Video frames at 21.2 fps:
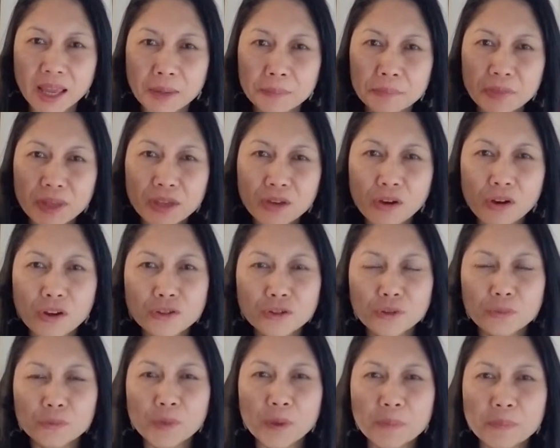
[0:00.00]
Because
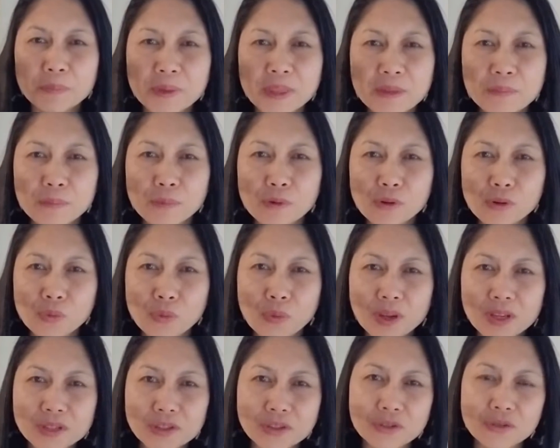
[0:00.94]
of the people
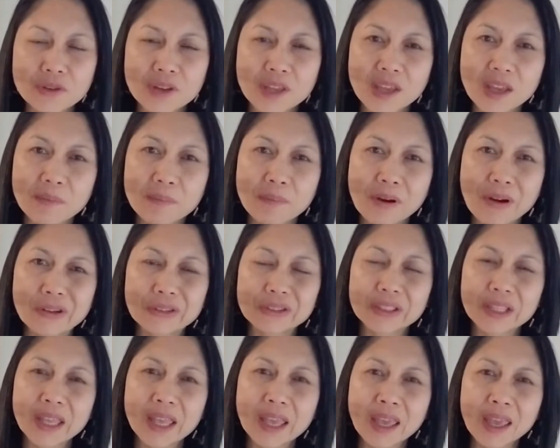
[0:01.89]
questioning
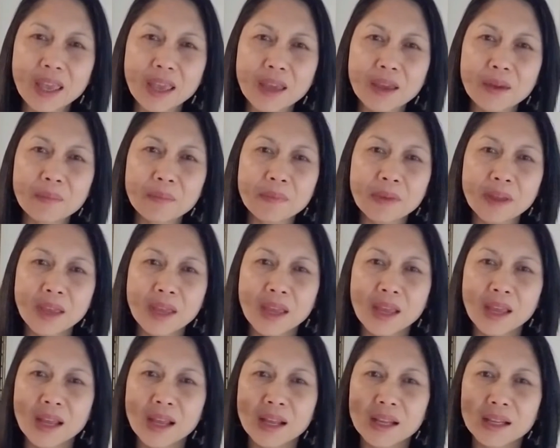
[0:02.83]
about him,
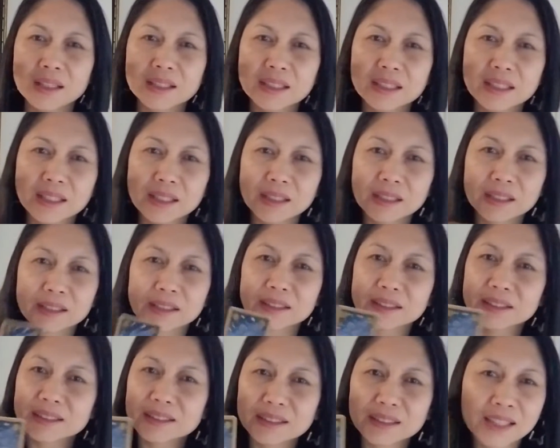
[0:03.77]

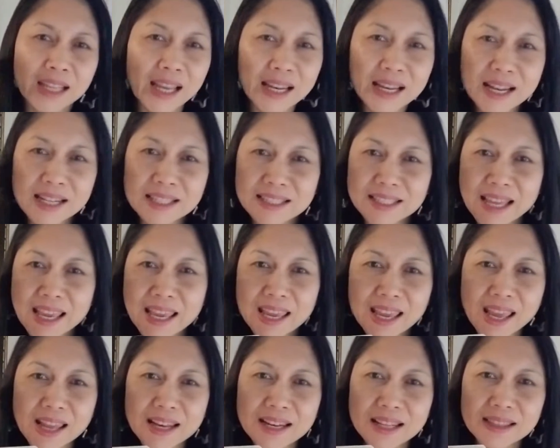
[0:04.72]
cannot
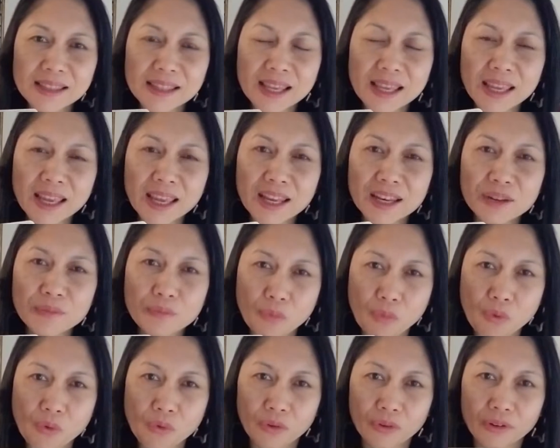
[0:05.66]
say anything
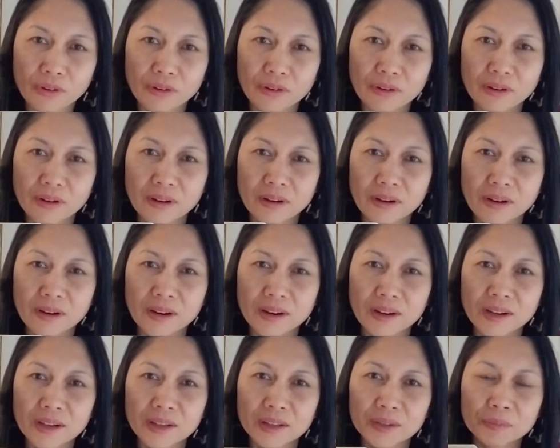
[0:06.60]
anymore.
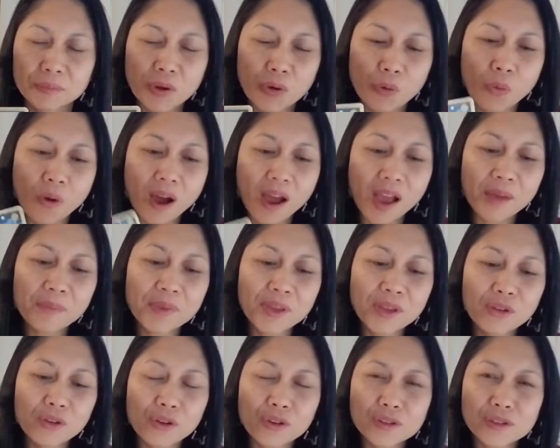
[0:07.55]
But why?
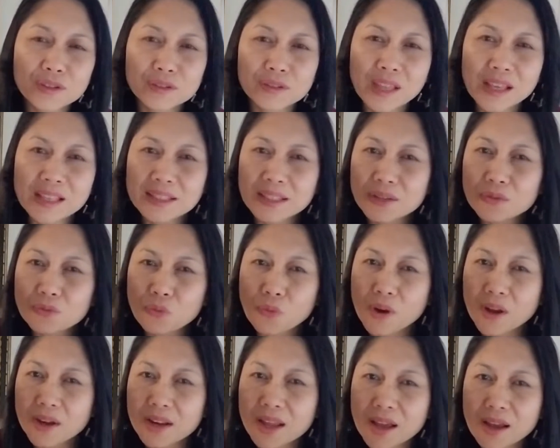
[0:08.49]
Because doesn't
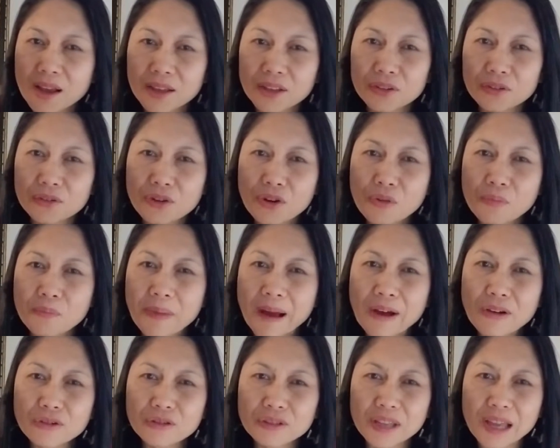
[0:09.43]
wanna, you know,
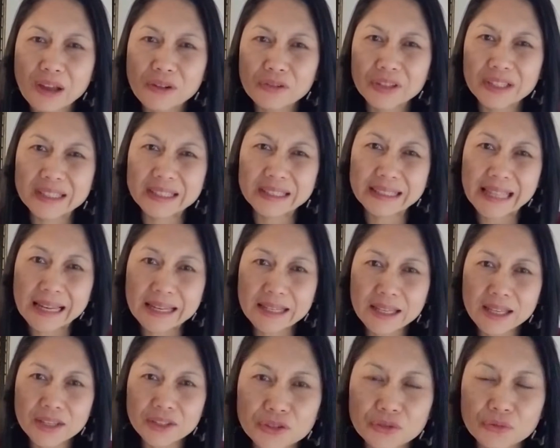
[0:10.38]
bow down. He's
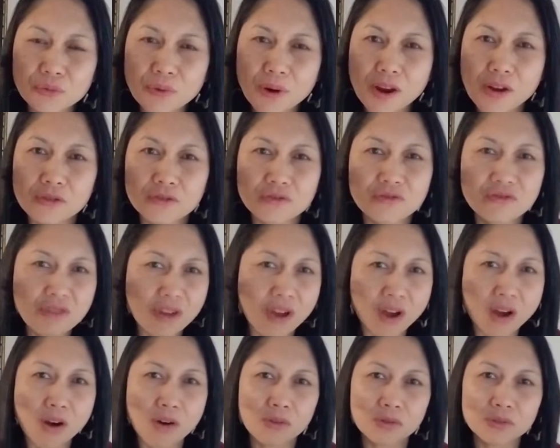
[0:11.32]
standing ground.
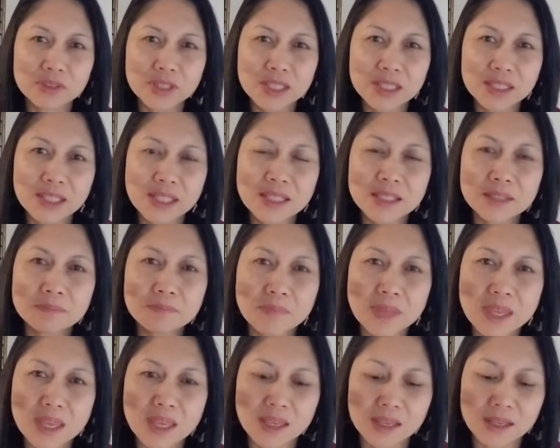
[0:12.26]
No, this is
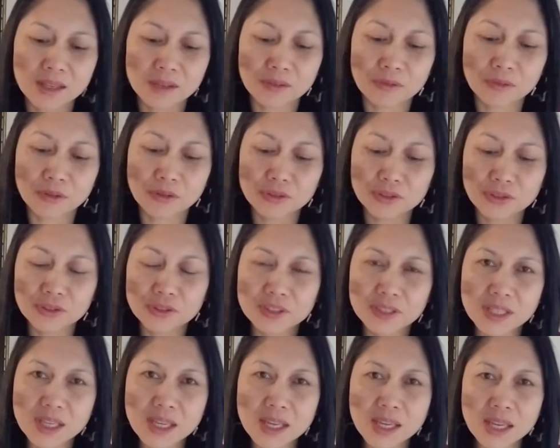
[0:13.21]
me. Oh, you
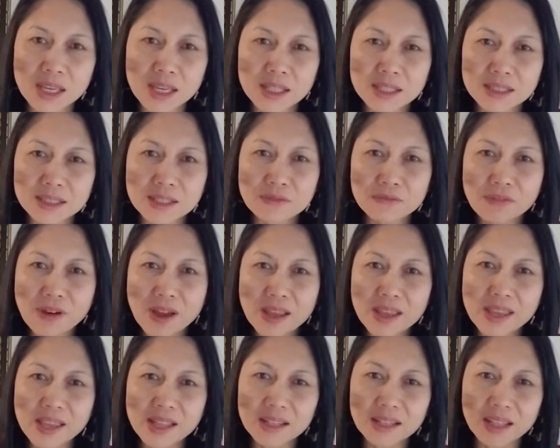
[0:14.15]
see, it's
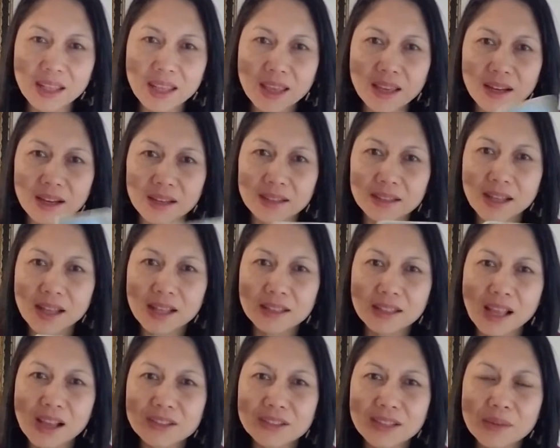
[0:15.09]
defiant here.
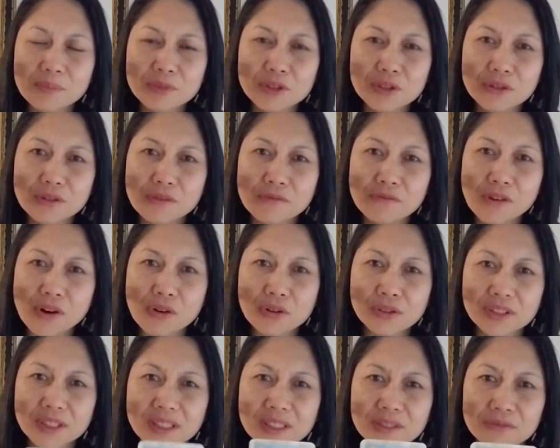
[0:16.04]
That subject of
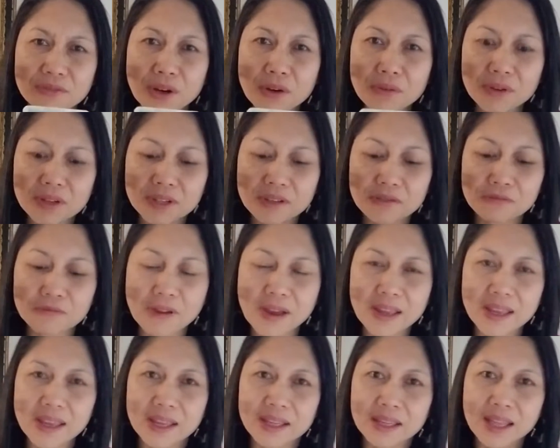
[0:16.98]
ours is very
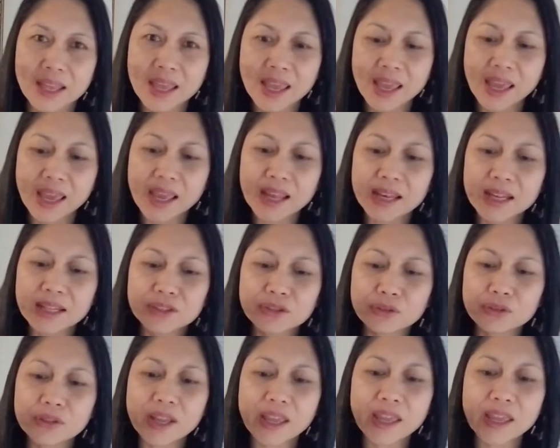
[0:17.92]
defiant. And
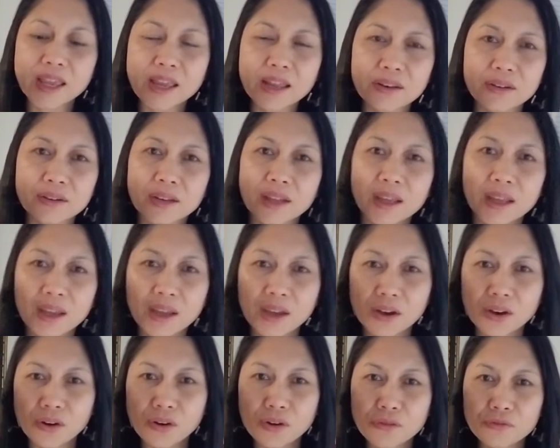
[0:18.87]
into the end
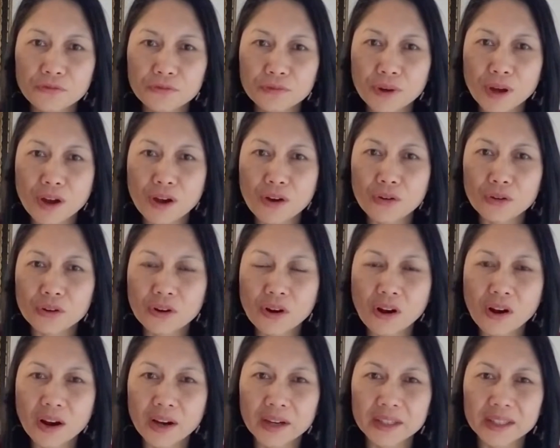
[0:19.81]
of our
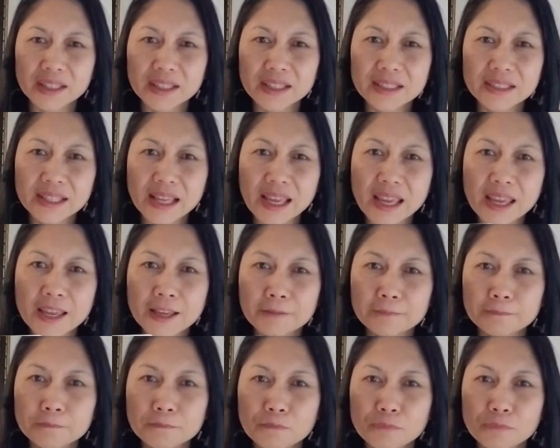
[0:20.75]
card is saying,